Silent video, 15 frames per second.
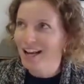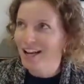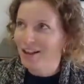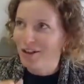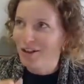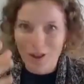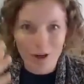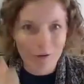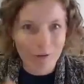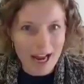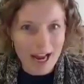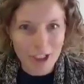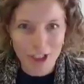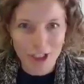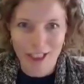you know, the
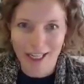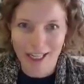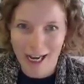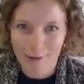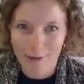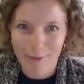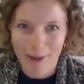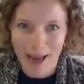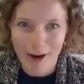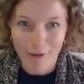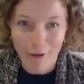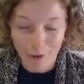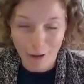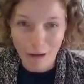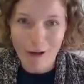gratitude that comes back
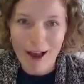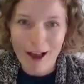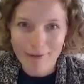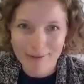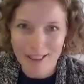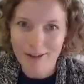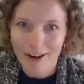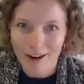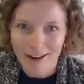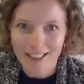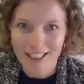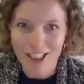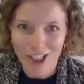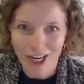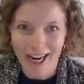from the lives that you're going
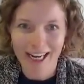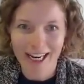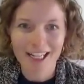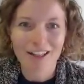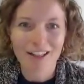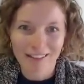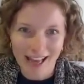to change.